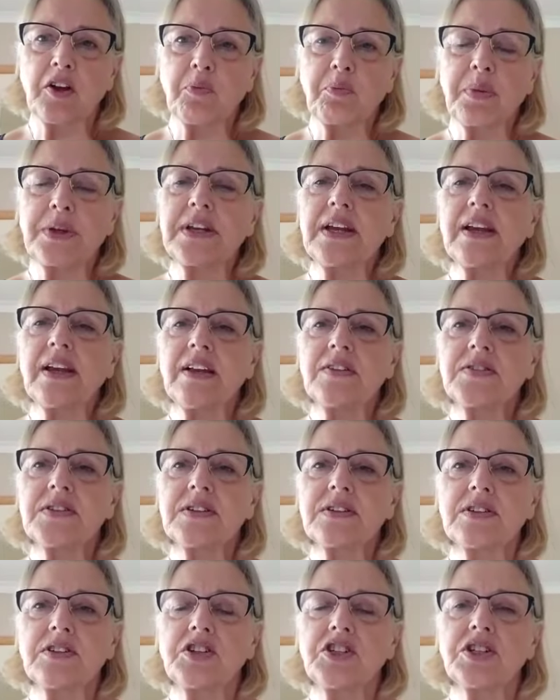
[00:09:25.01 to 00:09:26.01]
but he gives
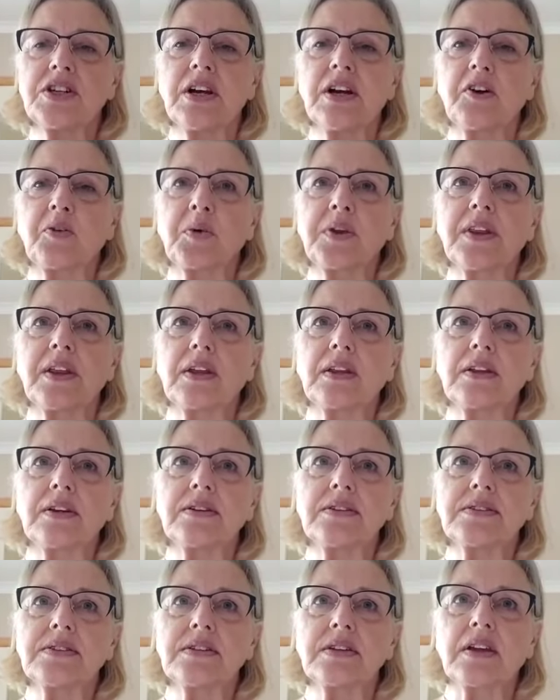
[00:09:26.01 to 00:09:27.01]
it to share with
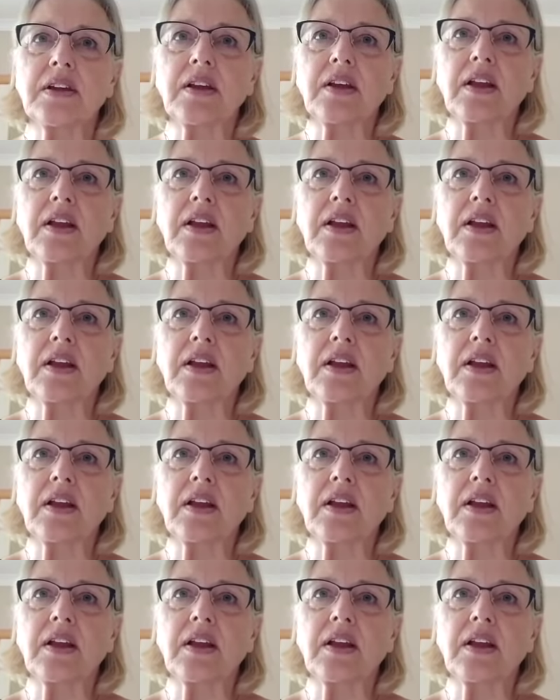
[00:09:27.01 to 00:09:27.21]
others.